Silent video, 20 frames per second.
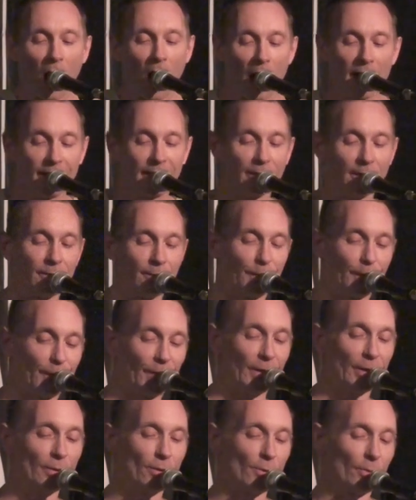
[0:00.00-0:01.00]
I didn't
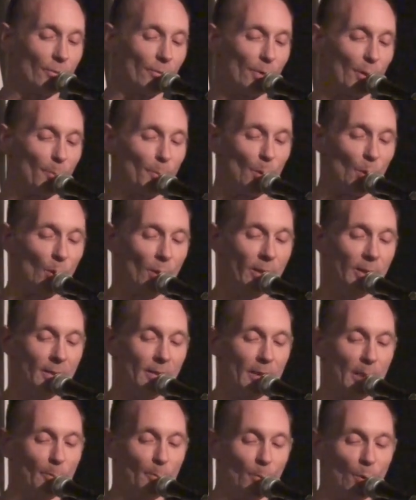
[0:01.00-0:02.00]
feel the
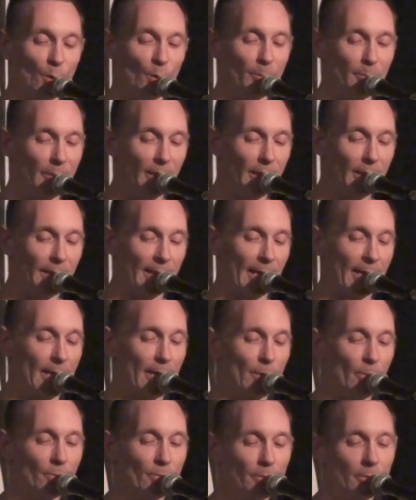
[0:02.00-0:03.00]
bullet that put me
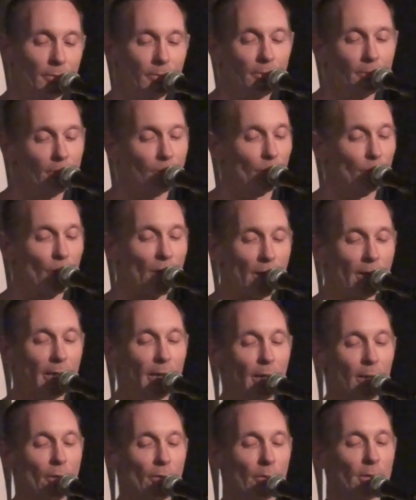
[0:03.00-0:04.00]
down,
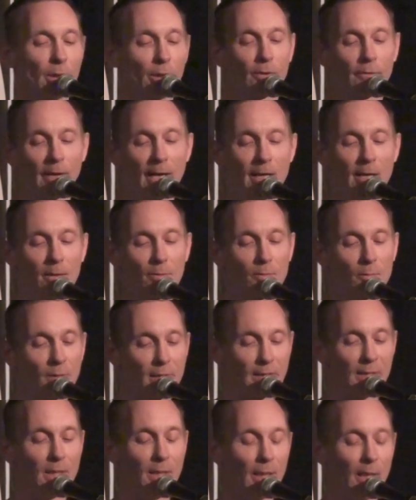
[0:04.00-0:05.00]
lying on the ground,
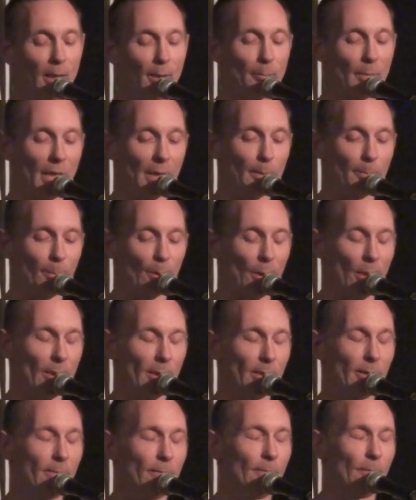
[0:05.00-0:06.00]
seeing my
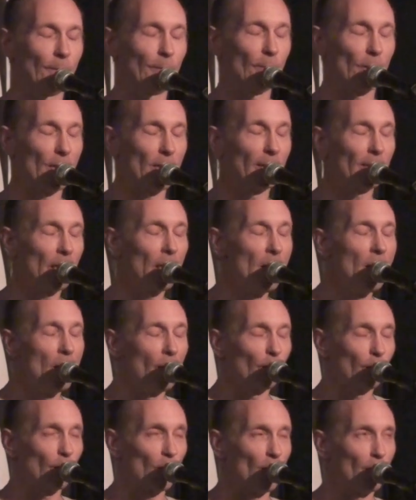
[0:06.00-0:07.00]
blood flood
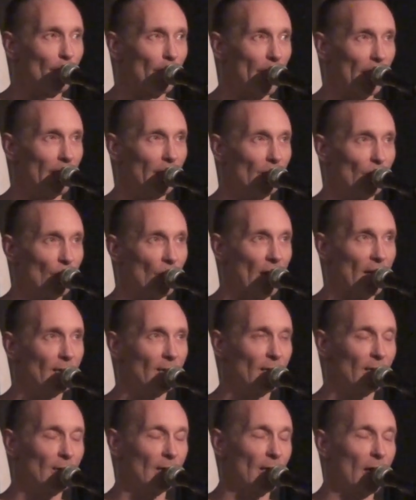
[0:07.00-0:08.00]
from my
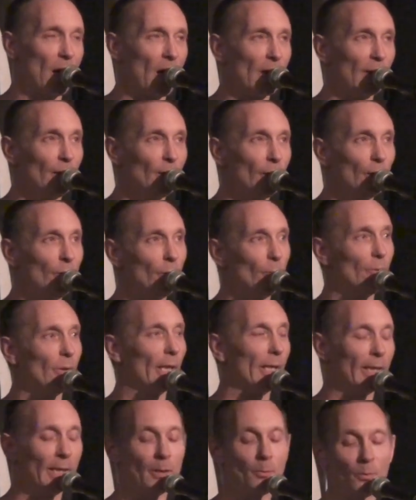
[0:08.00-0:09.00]
chest. I knew
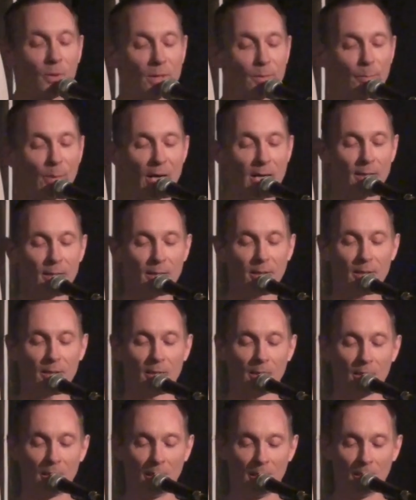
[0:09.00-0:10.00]
that it was
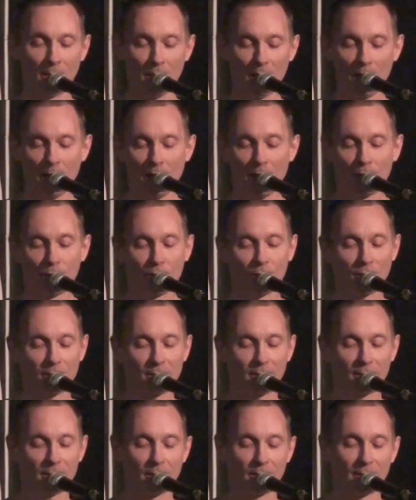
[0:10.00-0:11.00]
best
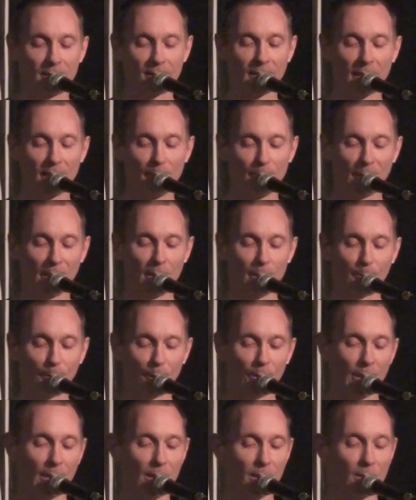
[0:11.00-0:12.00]
just to say my
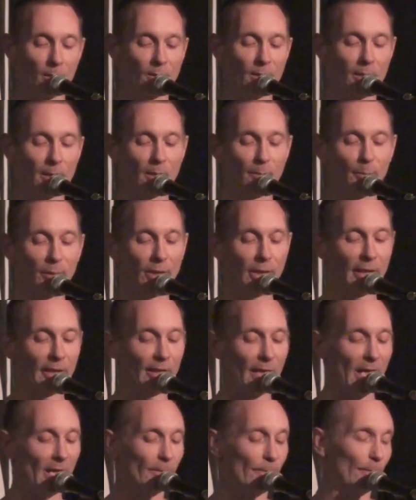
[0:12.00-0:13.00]
prayers and be
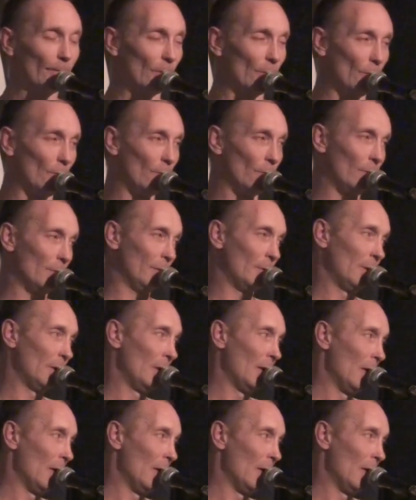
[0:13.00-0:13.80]
thankful